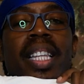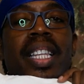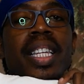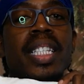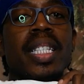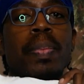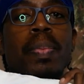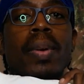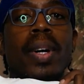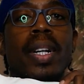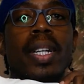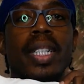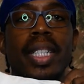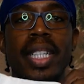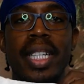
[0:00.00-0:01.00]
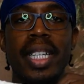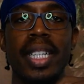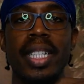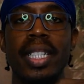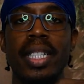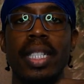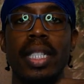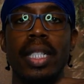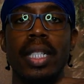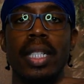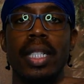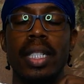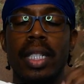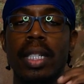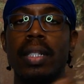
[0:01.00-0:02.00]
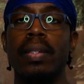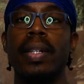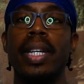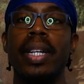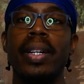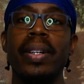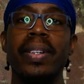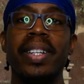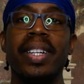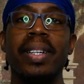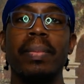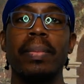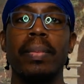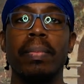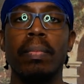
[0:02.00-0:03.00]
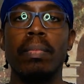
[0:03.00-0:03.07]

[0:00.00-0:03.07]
This product is, wait, hold up.